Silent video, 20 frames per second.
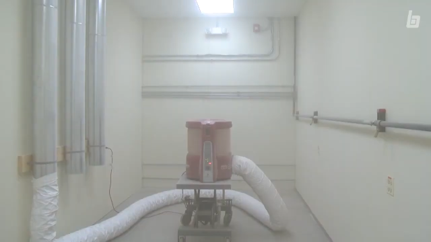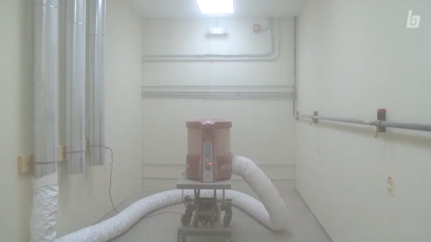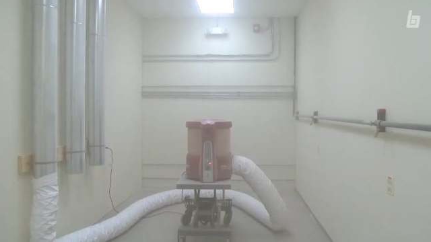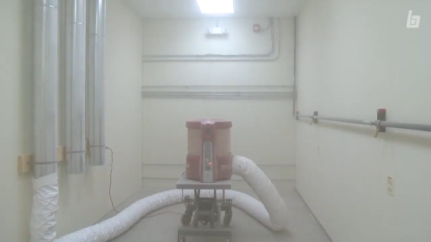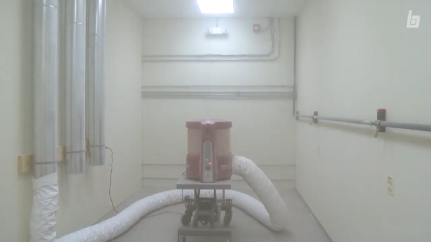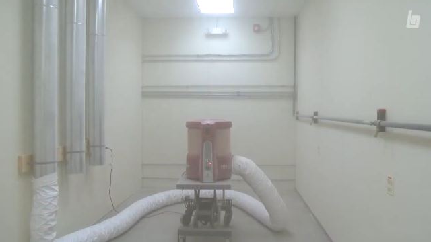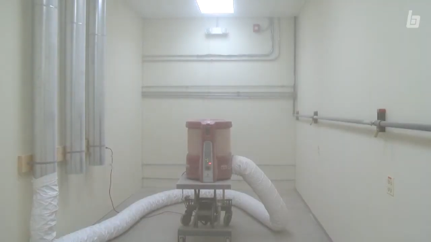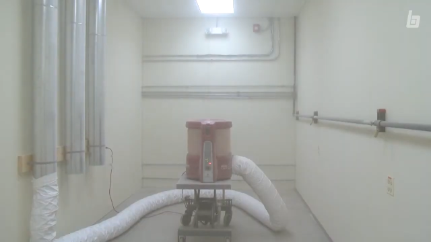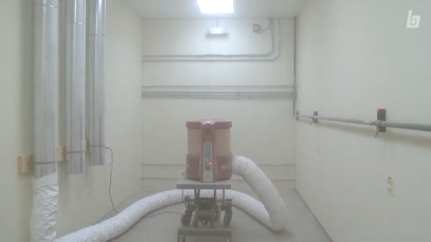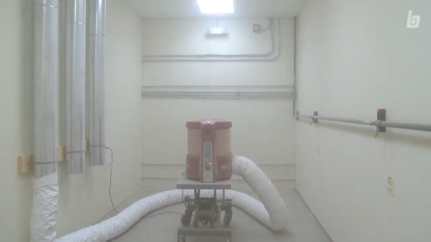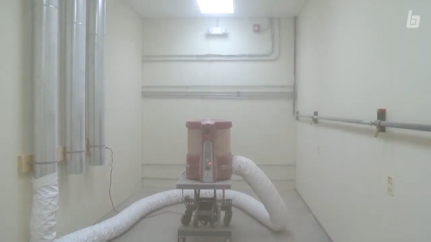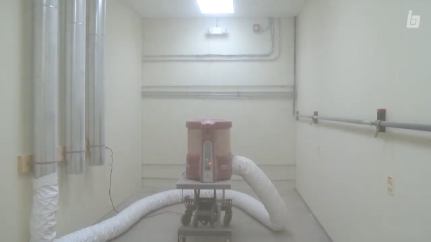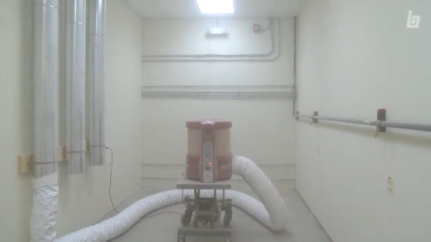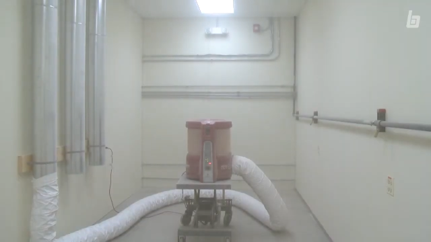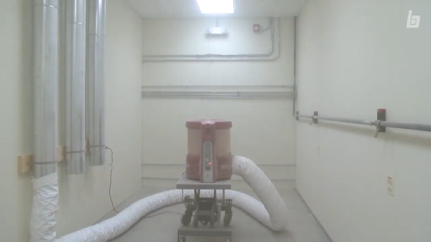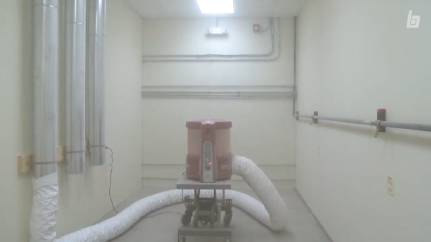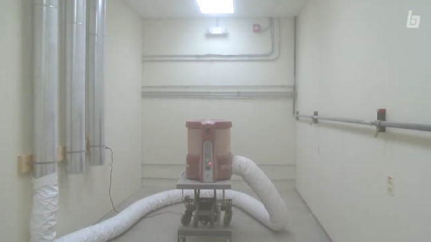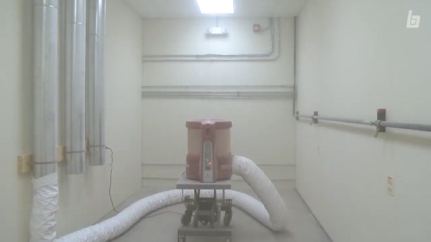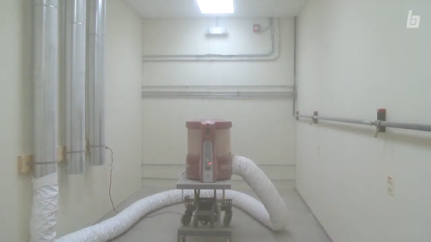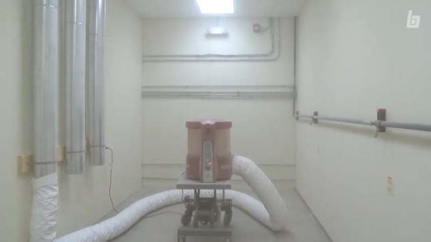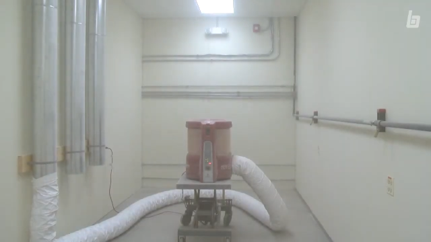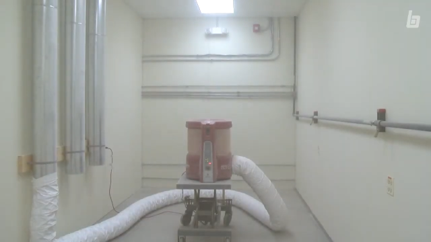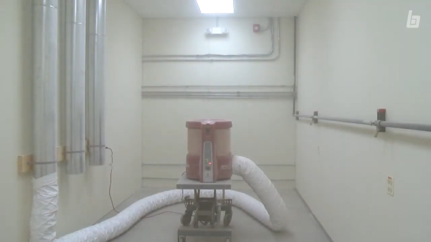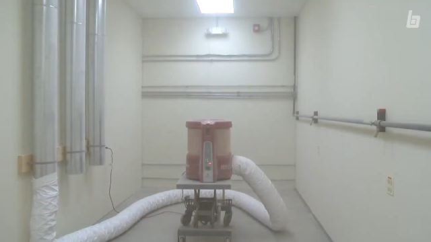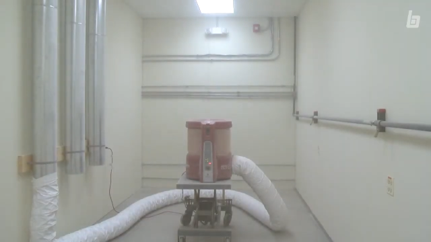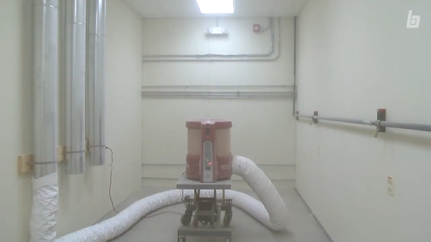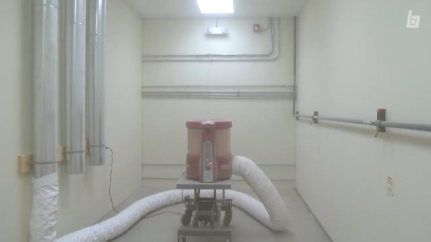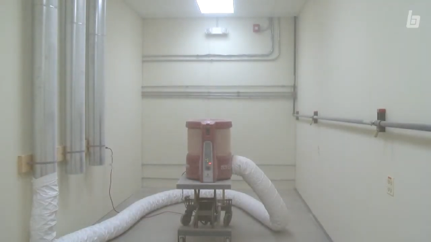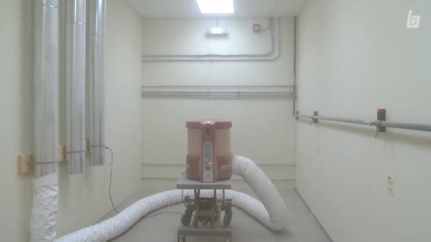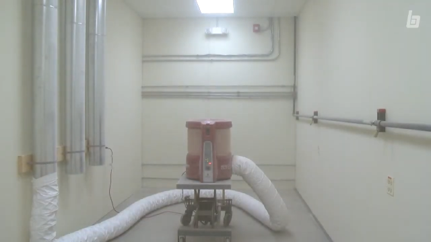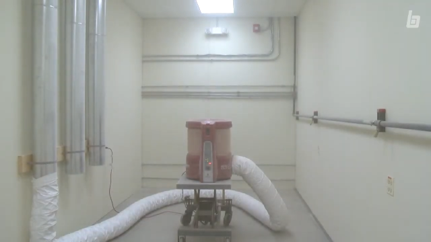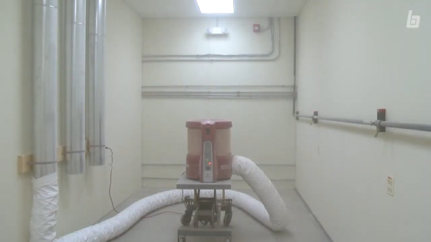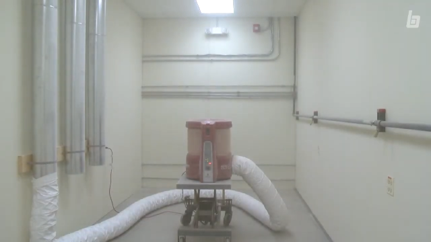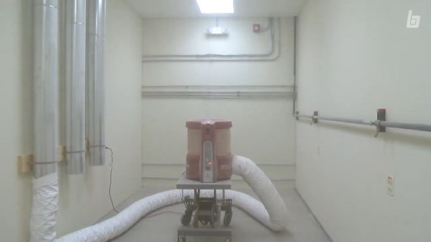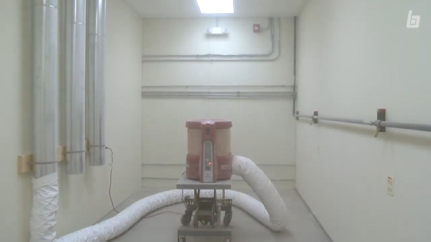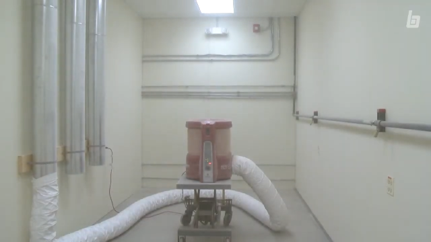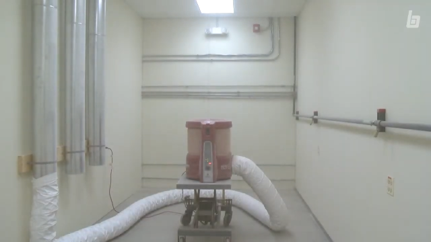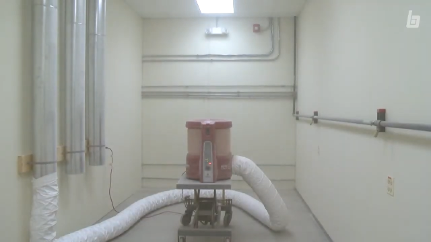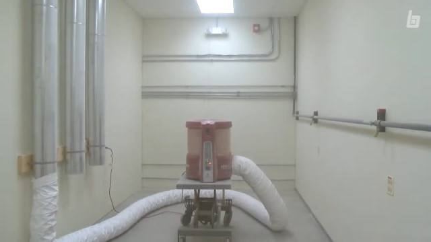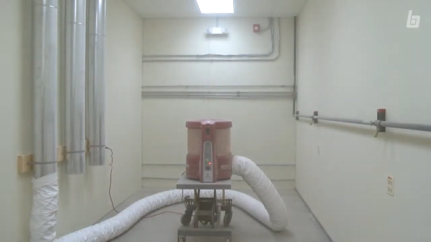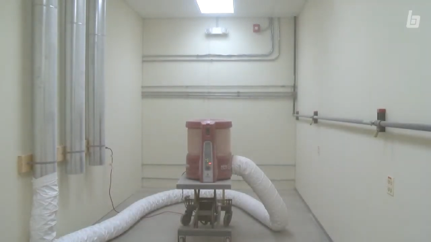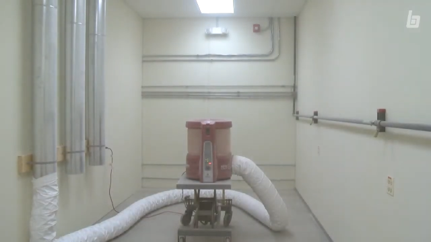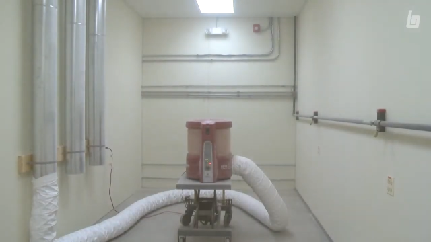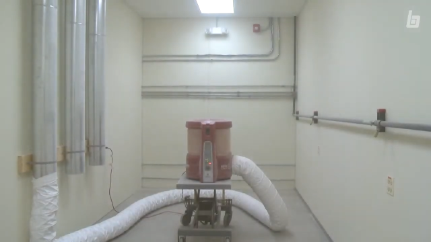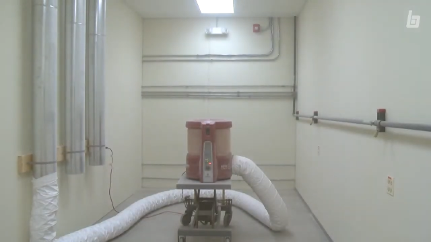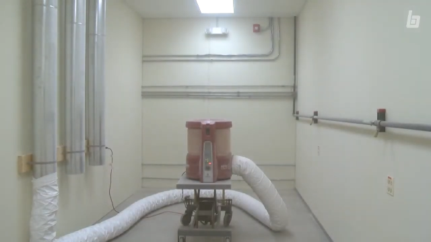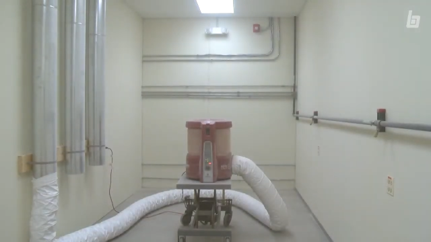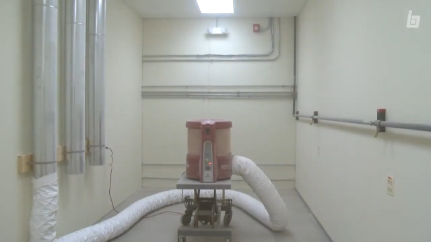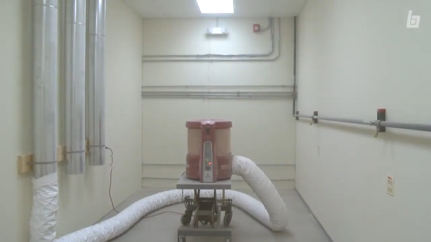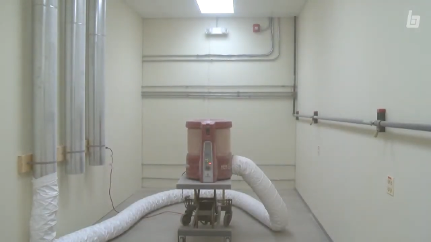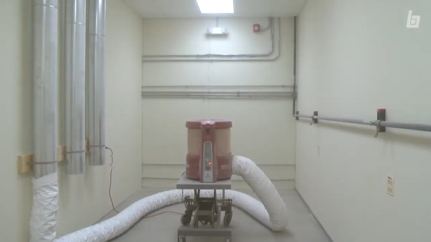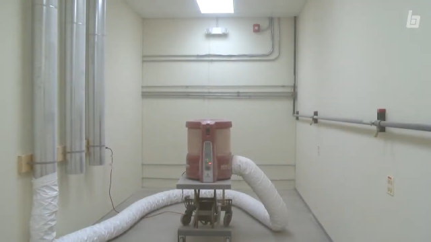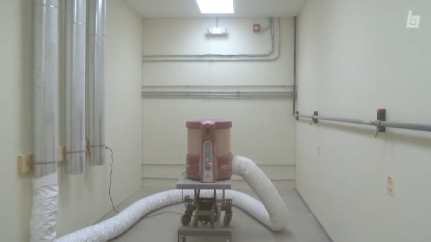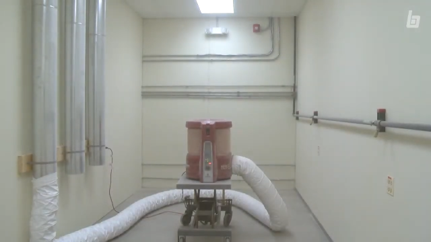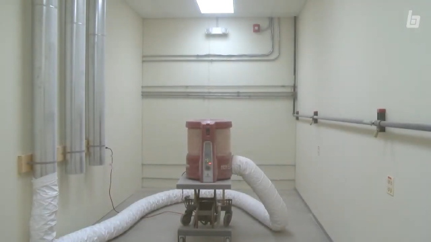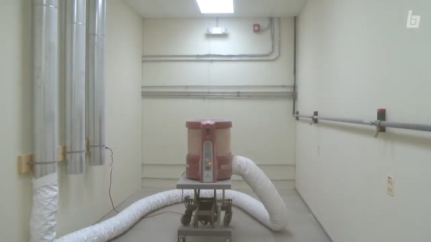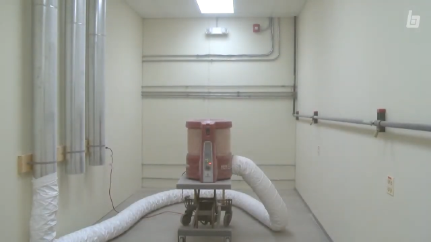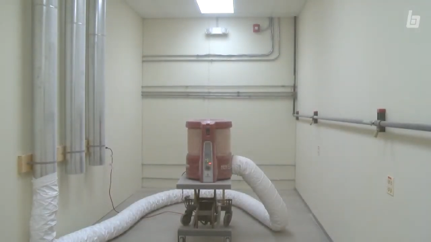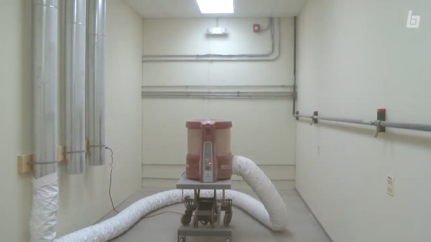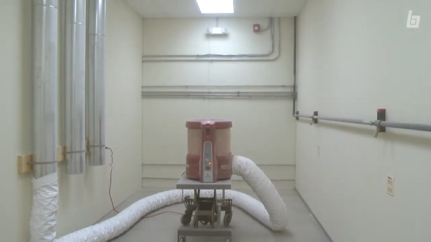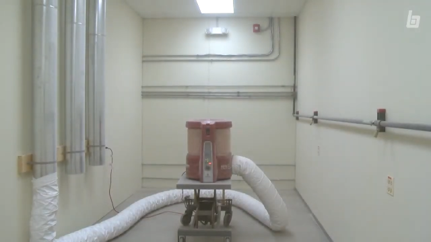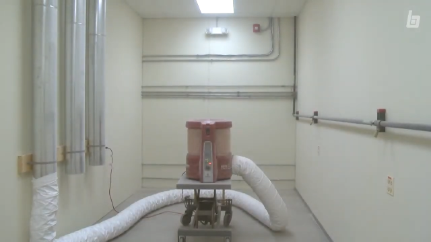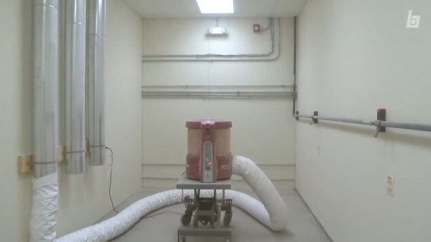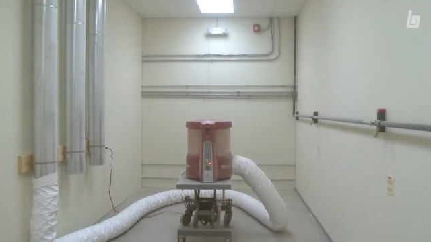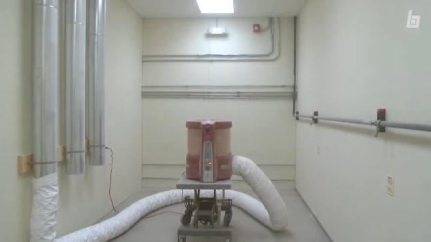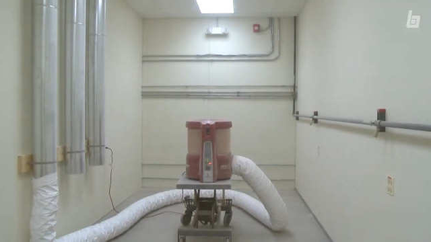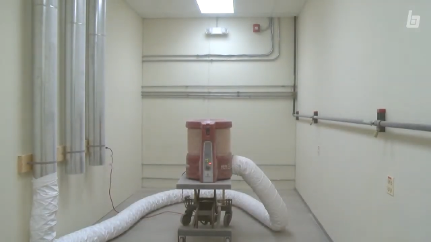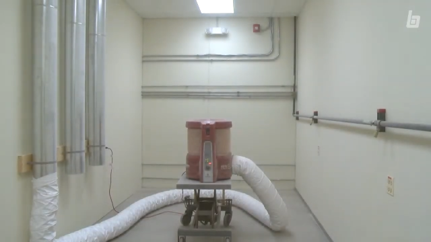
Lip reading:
[unreadable: no face in view]